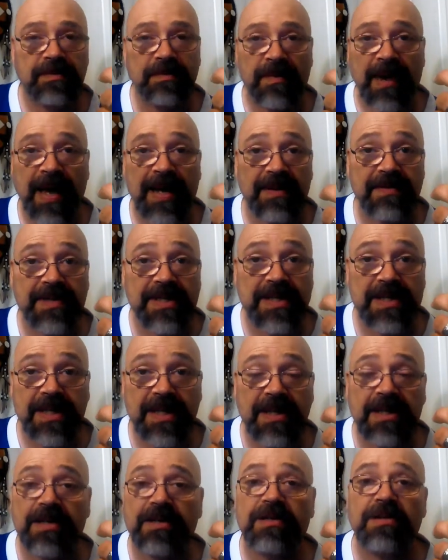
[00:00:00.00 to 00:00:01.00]
Man of
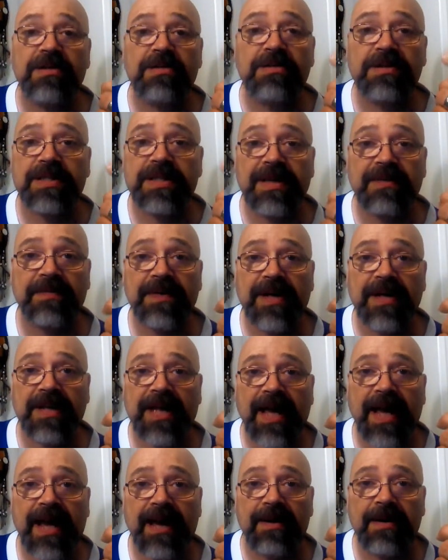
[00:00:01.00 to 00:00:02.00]
Steel, stuff like
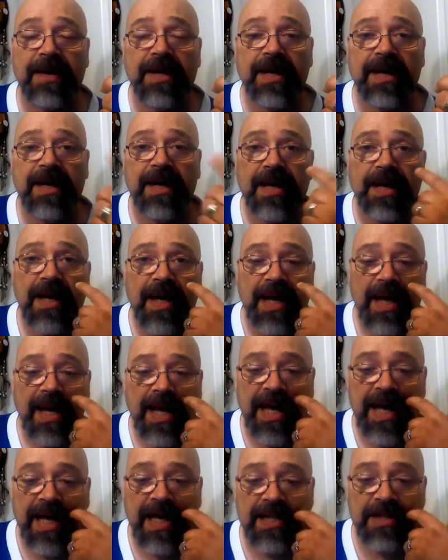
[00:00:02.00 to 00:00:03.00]
that.
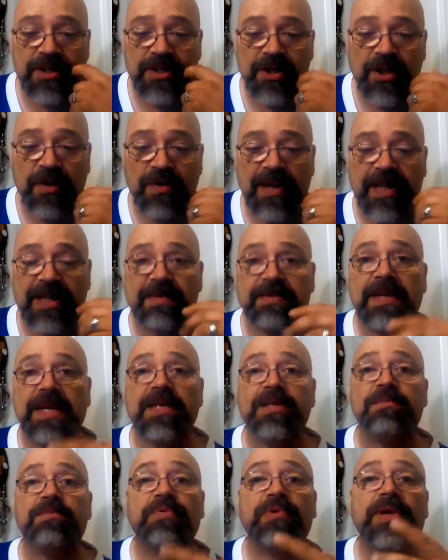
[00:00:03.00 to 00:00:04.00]
And so they
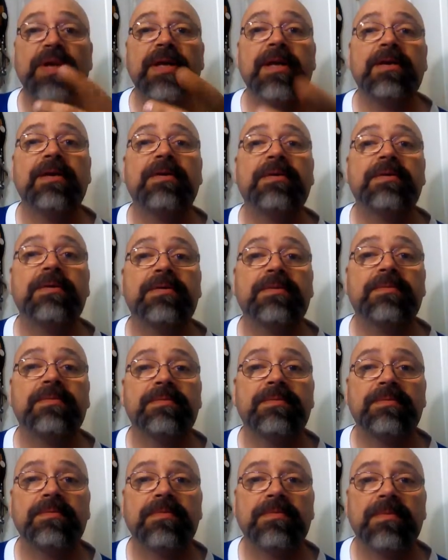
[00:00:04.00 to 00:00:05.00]
tend to bring
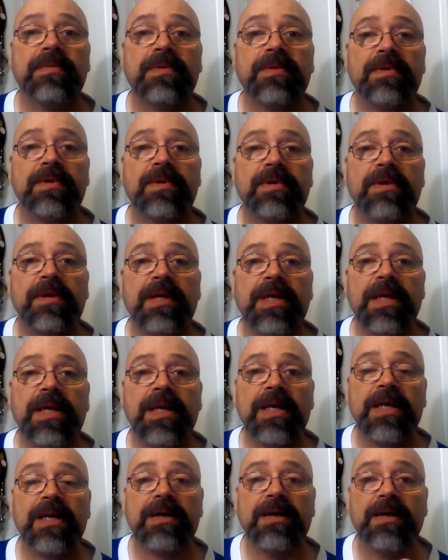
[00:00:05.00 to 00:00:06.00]

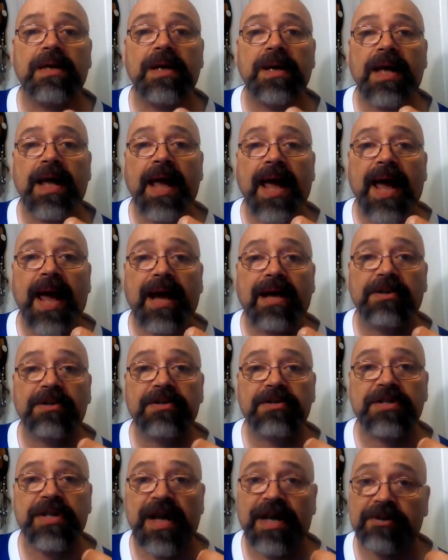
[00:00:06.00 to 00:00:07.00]
the
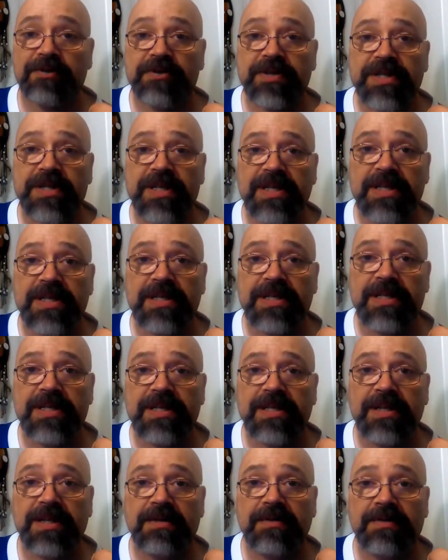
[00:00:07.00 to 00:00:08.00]
actors,
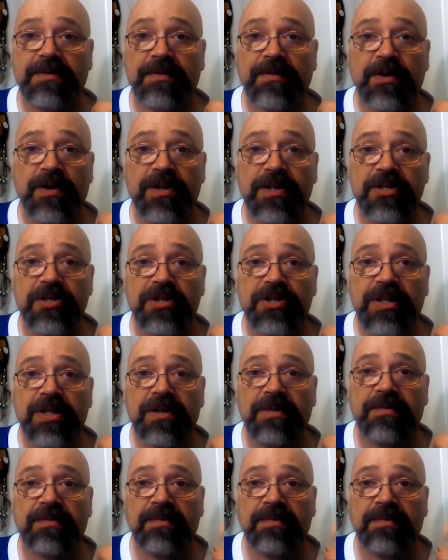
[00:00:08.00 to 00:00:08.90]
actresses, footage,